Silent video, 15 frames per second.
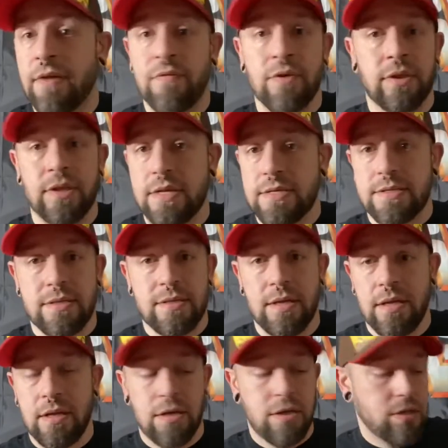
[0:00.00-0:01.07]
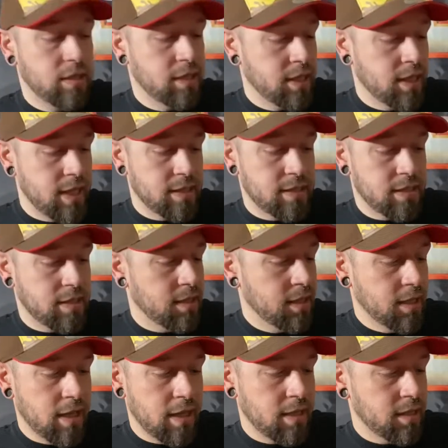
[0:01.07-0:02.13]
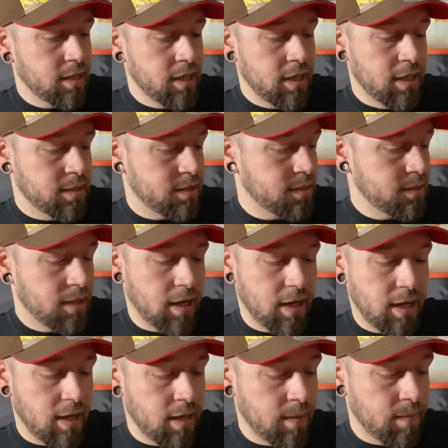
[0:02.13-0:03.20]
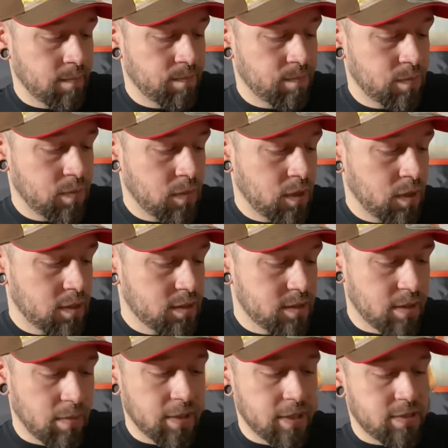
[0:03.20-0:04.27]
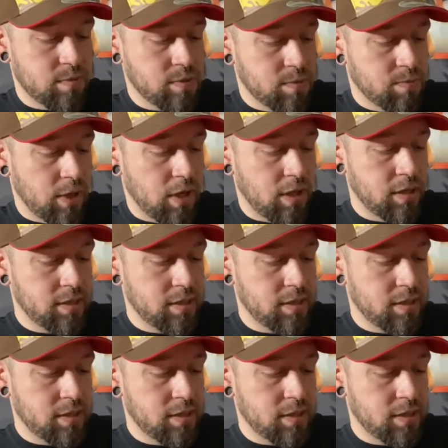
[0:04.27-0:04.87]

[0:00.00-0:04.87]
with this. Neat. Some of this was bought